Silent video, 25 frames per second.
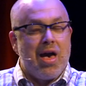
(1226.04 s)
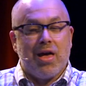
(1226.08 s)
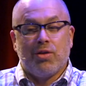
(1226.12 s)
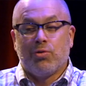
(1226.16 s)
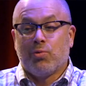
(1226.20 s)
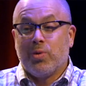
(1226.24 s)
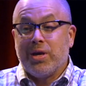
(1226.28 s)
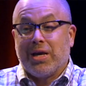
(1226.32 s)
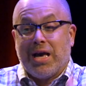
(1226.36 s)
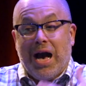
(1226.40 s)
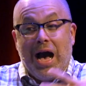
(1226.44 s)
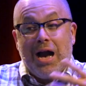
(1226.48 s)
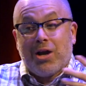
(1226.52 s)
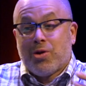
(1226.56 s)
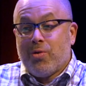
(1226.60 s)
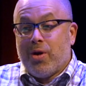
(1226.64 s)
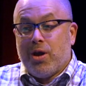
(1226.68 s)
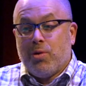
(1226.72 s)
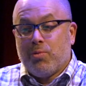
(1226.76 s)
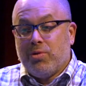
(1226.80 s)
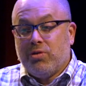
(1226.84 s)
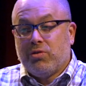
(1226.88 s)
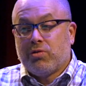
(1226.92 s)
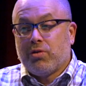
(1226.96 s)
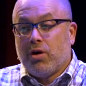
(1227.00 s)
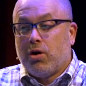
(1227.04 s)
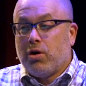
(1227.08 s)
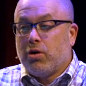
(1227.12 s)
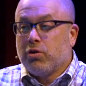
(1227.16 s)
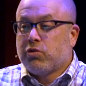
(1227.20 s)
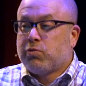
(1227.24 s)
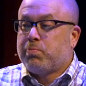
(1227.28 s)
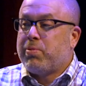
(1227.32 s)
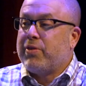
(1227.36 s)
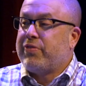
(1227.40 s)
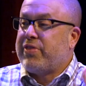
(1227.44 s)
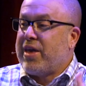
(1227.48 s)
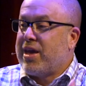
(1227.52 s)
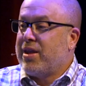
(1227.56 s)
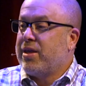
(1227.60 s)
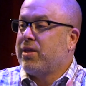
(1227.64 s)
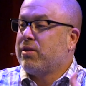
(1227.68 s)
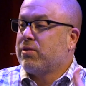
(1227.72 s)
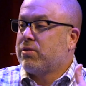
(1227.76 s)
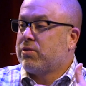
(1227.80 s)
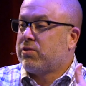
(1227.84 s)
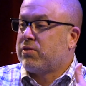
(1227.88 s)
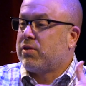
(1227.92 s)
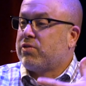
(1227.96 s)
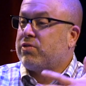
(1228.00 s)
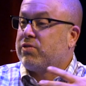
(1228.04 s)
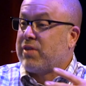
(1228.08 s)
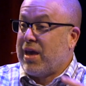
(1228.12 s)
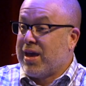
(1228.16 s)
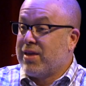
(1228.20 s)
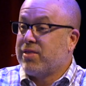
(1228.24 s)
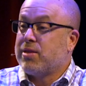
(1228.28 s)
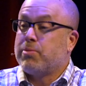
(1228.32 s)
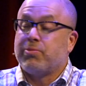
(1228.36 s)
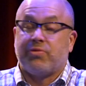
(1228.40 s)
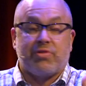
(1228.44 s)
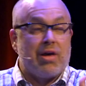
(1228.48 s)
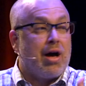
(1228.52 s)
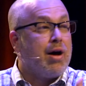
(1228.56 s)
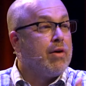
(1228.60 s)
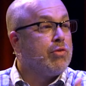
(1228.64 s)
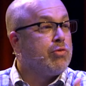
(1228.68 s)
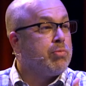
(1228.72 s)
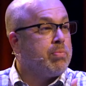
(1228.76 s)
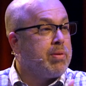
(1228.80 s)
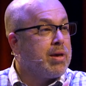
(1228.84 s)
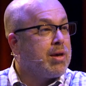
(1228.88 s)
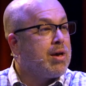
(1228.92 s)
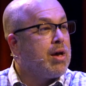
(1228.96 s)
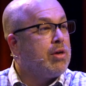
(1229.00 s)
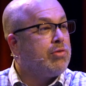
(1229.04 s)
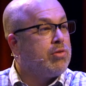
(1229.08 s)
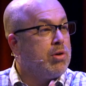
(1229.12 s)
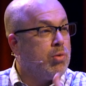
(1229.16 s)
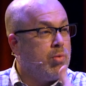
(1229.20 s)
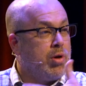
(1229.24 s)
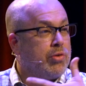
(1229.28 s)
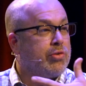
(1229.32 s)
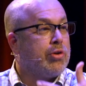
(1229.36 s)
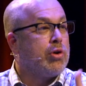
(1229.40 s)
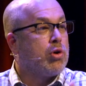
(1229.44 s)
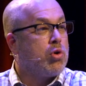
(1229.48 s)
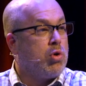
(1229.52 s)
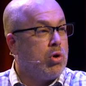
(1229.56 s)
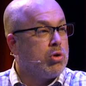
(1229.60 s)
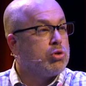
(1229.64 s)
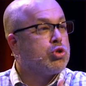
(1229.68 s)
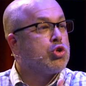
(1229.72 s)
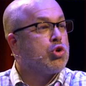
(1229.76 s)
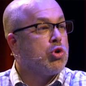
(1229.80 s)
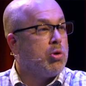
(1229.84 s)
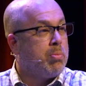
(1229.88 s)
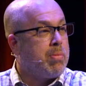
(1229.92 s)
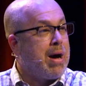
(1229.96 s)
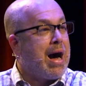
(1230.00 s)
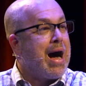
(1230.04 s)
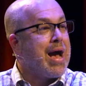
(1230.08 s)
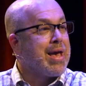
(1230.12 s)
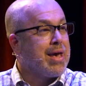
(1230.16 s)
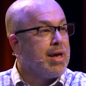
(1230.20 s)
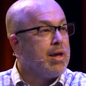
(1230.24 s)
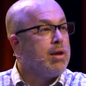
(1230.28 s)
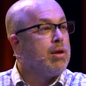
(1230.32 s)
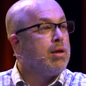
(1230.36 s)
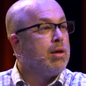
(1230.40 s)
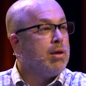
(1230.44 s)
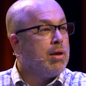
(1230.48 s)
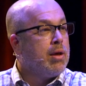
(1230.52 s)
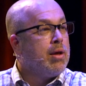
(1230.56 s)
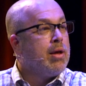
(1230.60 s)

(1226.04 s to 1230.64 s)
And we got great results, but they didn't sustain themselves because it wasn't a cultural buy-in.